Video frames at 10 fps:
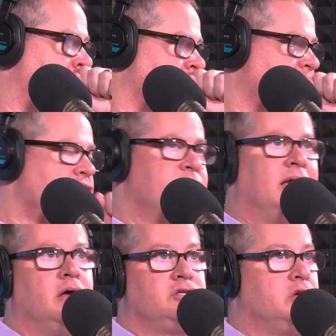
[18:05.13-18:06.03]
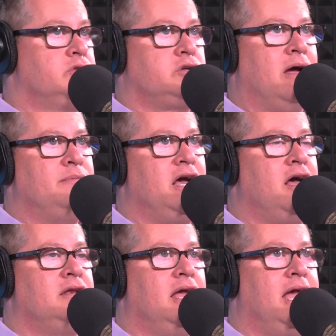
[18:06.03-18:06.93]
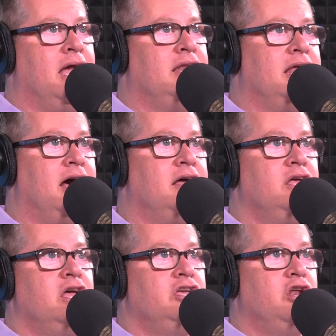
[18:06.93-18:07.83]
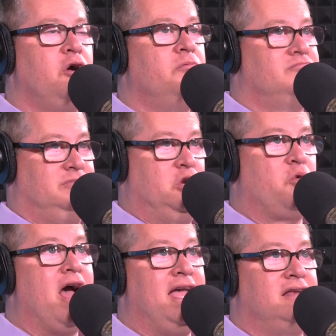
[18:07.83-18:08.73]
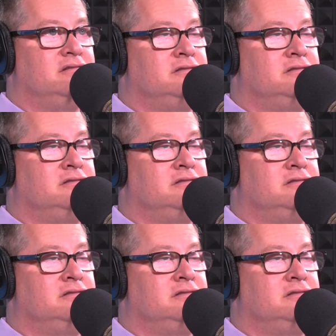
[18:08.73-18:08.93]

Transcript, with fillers: Excuse me. So so I'm done. And uh, you know, you're right.